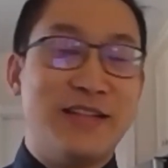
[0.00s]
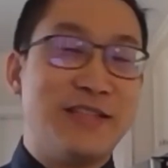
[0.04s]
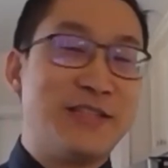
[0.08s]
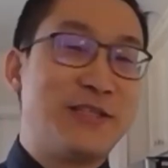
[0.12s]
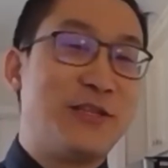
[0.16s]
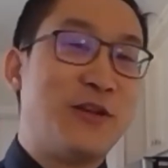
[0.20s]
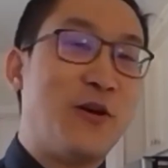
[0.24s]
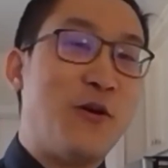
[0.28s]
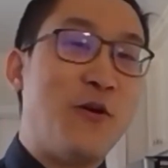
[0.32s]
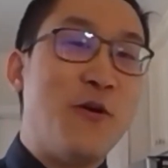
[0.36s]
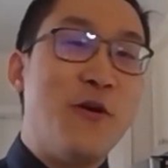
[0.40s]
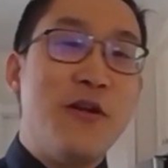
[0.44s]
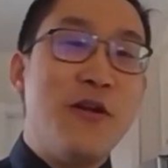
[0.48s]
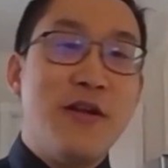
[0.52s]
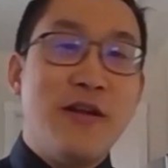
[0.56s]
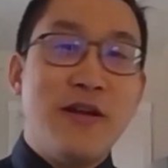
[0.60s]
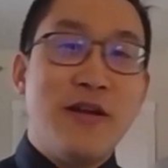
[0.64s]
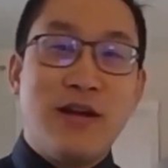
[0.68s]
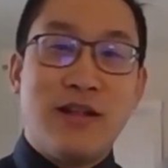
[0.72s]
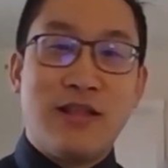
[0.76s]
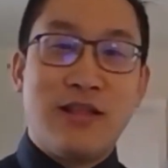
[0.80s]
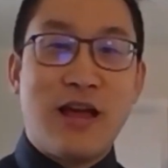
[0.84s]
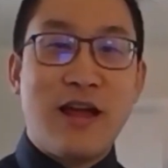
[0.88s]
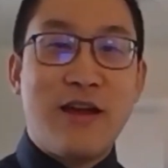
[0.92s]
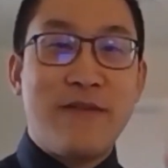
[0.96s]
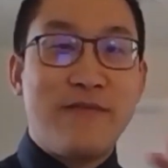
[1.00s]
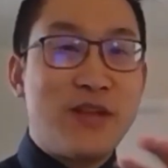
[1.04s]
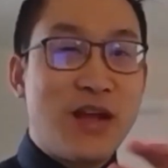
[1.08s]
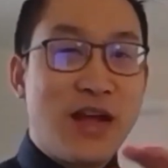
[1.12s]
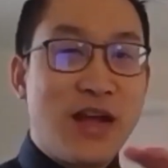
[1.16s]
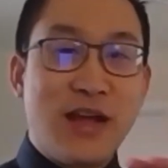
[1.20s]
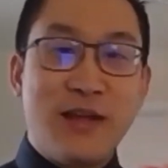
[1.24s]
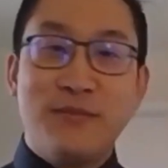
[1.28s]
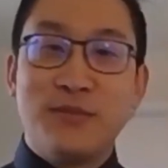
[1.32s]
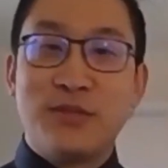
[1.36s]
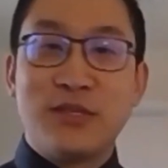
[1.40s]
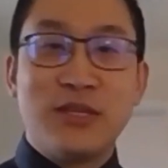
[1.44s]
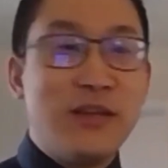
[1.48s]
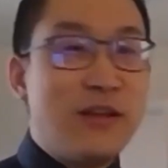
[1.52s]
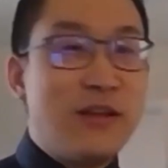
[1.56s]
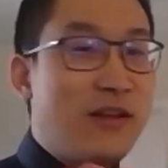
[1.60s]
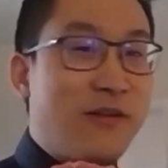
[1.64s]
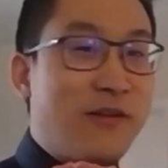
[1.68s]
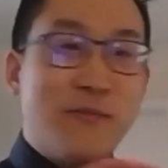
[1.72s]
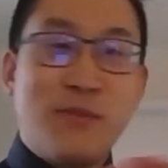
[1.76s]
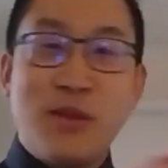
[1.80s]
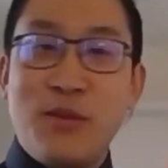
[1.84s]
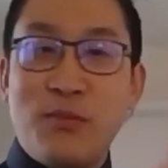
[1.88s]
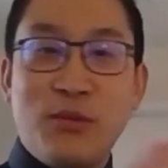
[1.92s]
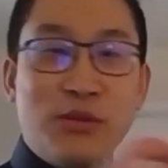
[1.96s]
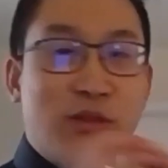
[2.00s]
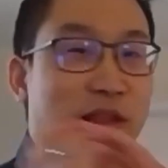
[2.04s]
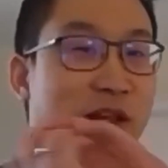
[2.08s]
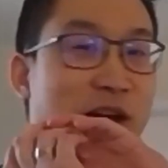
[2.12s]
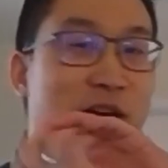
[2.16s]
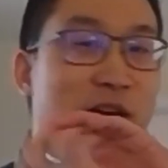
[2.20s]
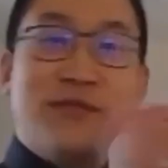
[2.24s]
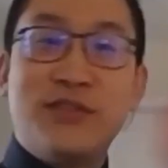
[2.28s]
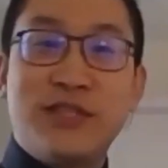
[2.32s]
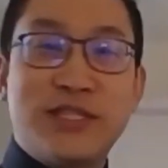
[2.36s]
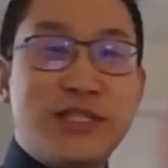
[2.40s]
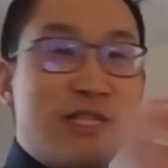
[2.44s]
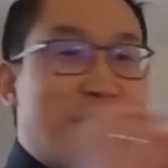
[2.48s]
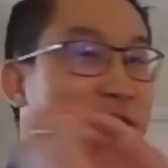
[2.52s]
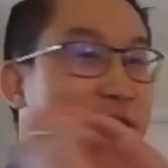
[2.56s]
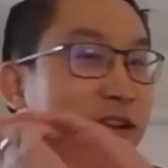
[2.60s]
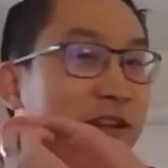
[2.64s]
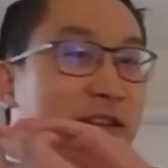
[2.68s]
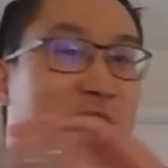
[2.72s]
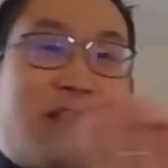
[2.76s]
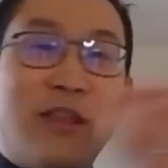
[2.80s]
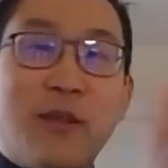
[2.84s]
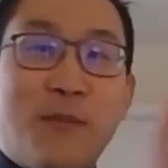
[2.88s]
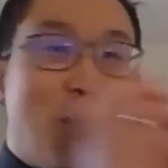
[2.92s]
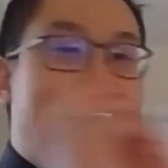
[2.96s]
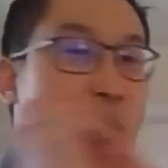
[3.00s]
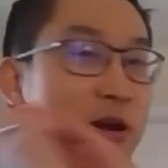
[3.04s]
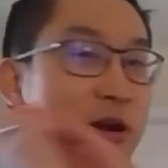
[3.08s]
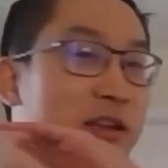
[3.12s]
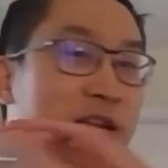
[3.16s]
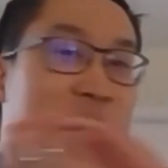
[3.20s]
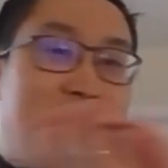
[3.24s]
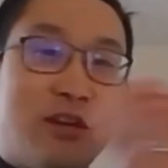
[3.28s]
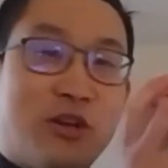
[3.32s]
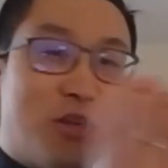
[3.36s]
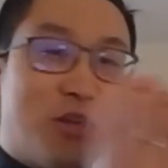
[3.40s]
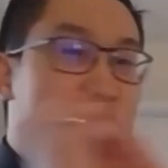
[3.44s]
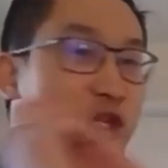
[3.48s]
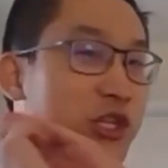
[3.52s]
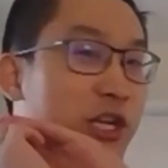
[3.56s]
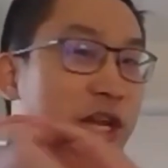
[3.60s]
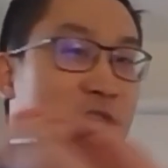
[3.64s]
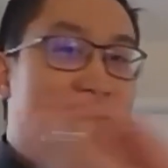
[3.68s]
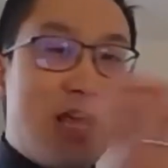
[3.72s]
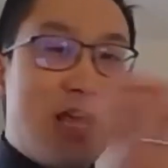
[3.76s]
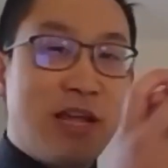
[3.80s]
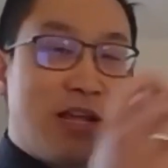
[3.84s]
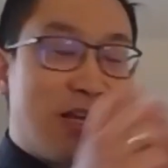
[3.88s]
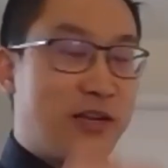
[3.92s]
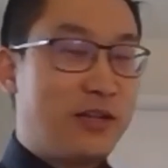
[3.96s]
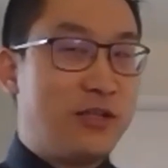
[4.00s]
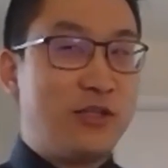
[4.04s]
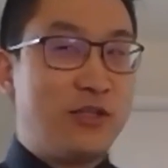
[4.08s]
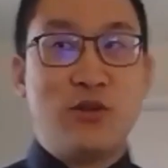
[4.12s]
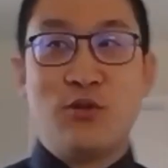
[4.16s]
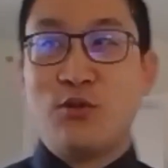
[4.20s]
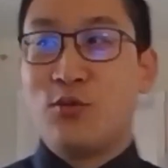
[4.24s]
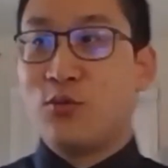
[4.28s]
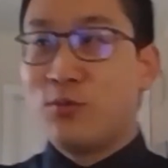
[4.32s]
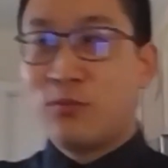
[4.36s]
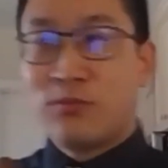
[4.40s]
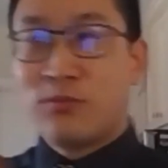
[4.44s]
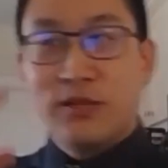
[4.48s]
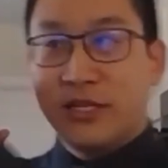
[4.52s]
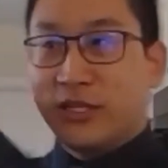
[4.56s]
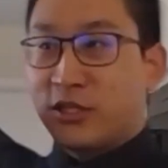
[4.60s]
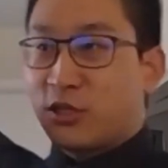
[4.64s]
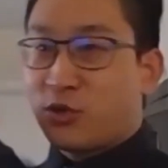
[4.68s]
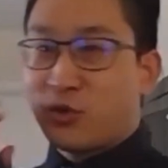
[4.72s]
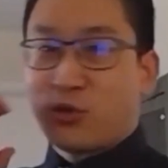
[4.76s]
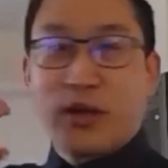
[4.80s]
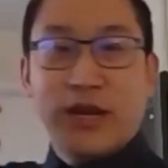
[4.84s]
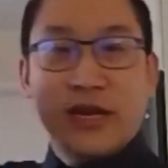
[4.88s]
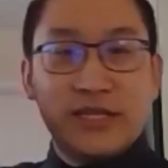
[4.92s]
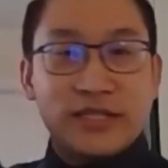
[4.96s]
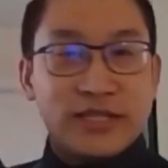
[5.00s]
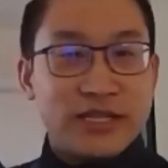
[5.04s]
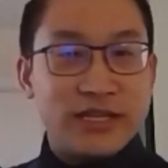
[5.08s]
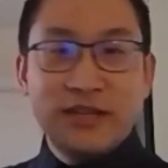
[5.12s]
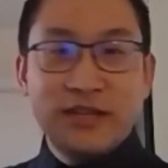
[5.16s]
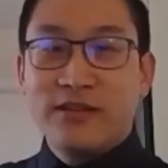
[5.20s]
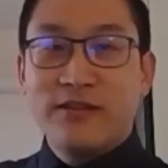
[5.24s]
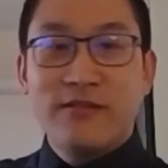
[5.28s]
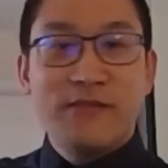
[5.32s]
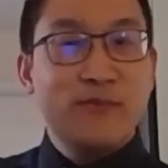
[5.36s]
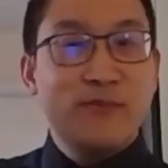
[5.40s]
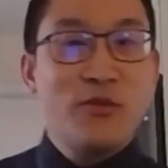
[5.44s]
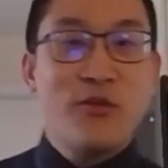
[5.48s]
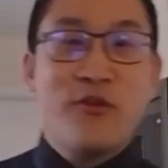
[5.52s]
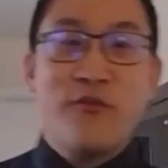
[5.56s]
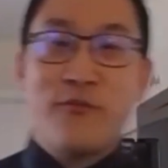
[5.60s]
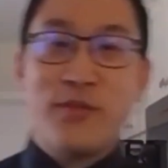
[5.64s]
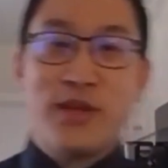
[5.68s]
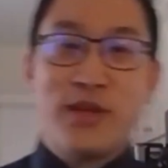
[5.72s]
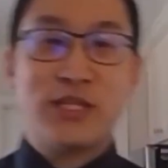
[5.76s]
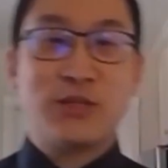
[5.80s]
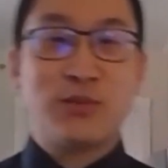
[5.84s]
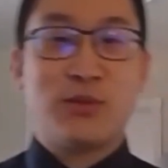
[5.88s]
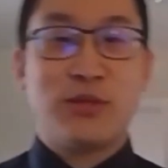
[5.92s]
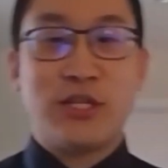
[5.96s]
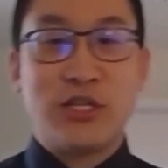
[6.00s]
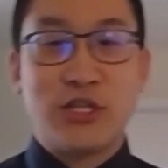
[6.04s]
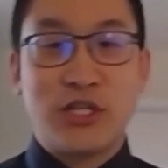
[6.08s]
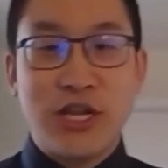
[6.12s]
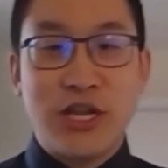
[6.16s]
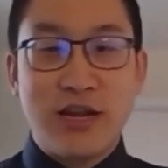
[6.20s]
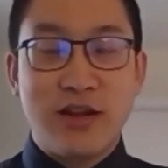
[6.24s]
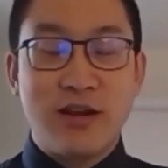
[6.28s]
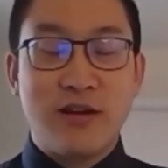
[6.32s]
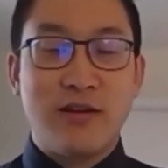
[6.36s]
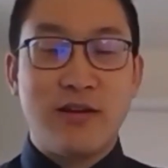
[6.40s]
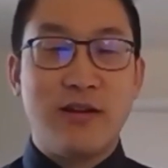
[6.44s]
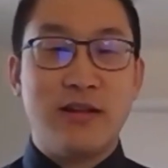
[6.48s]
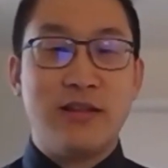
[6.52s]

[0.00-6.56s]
And so a lot of times people loved seeing the bartender shake, do these crazy movements with the shaker.